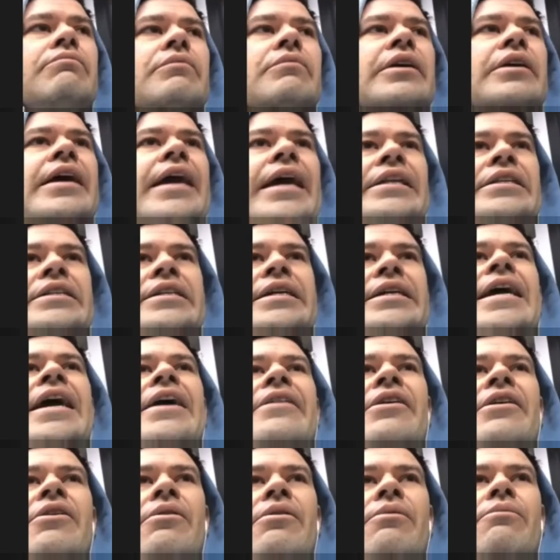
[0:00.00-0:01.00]
get
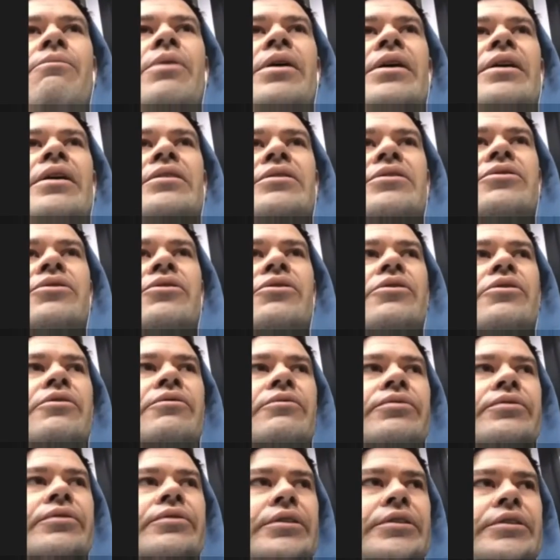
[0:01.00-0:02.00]
together, and we can sort of,
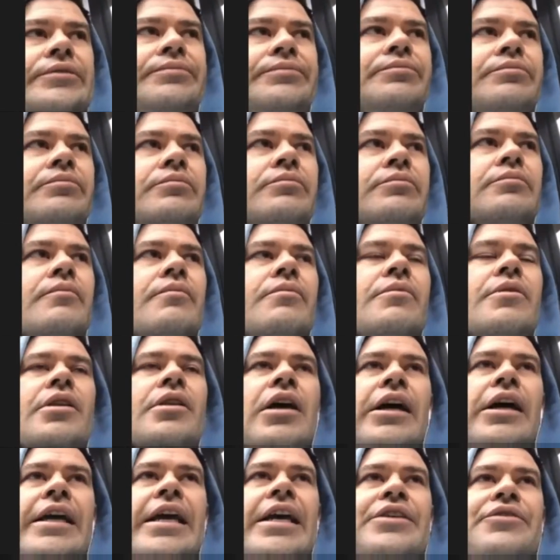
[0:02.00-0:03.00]

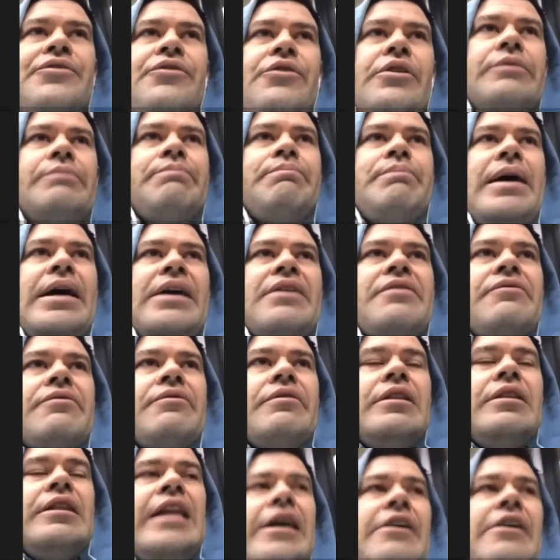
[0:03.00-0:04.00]
I guess for
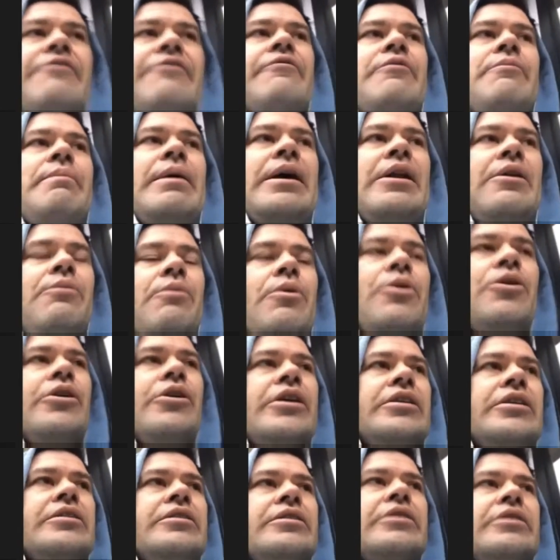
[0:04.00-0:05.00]
lack of a better word,
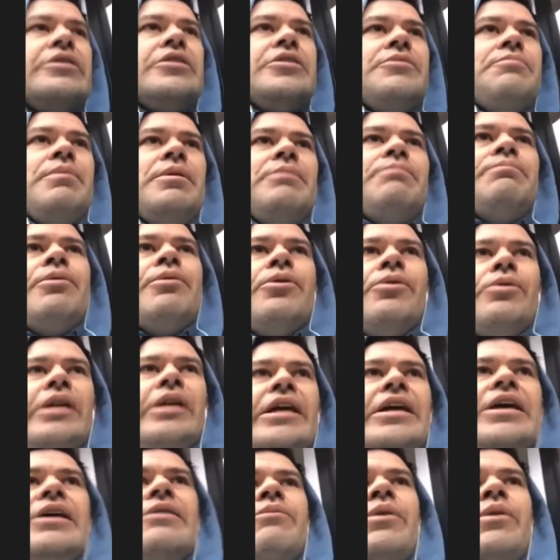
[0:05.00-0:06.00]
it's the
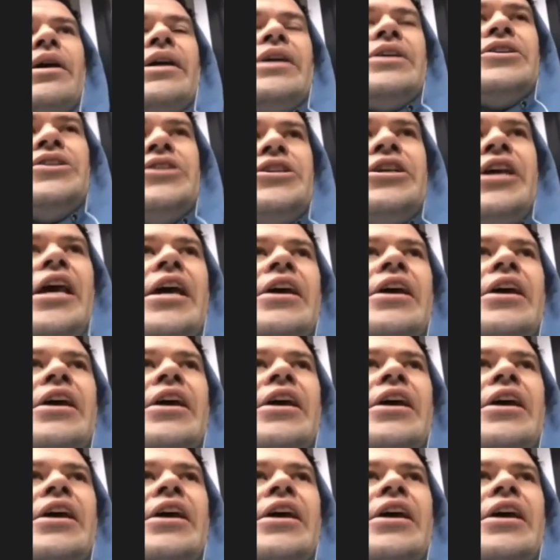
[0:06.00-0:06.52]
spitballing, and we can share